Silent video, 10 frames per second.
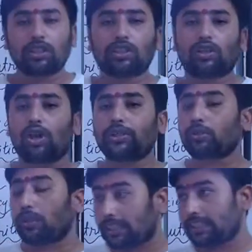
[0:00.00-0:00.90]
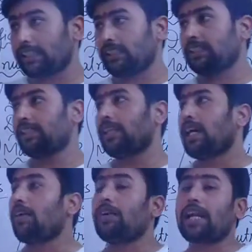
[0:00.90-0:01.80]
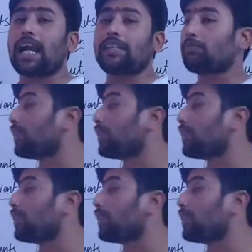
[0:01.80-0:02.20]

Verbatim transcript: not too little. Our diet